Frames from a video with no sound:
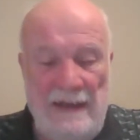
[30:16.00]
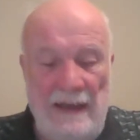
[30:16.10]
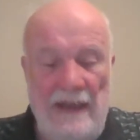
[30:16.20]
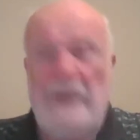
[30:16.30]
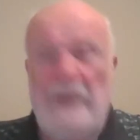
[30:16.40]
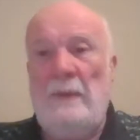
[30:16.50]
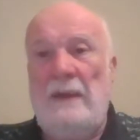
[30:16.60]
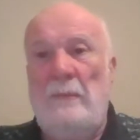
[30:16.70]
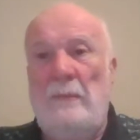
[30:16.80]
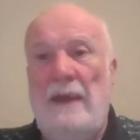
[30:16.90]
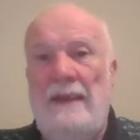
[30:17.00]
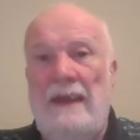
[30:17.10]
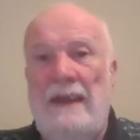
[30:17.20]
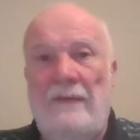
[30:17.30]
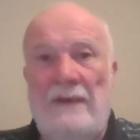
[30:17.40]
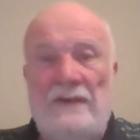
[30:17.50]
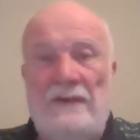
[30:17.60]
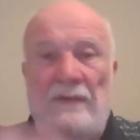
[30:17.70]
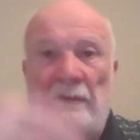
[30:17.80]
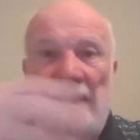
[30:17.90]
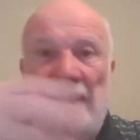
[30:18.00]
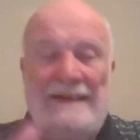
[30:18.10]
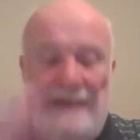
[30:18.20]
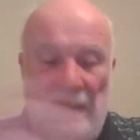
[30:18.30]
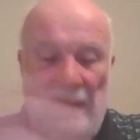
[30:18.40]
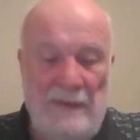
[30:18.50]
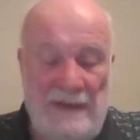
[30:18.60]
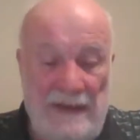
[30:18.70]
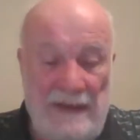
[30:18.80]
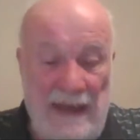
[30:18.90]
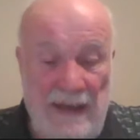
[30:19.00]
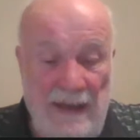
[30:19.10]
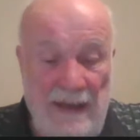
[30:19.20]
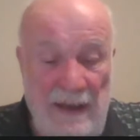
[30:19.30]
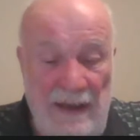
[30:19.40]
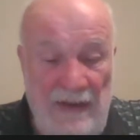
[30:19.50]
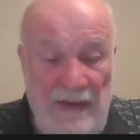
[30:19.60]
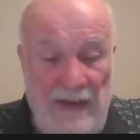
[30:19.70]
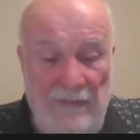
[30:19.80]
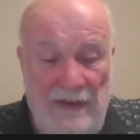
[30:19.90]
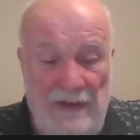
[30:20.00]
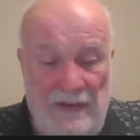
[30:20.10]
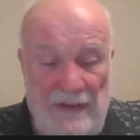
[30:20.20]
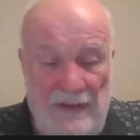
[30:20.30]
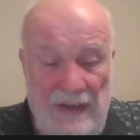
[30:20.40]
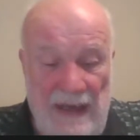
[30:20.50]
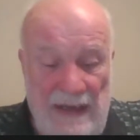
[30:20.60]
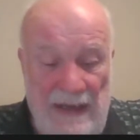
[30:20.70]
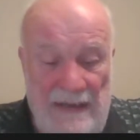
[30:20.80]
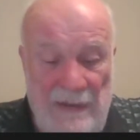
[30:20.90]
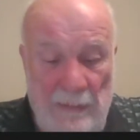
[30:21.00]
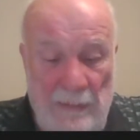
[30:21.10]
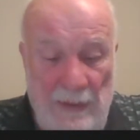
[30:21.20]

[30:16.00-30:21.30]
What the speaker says: and then we compare the average from yesterday with today, and the average today is up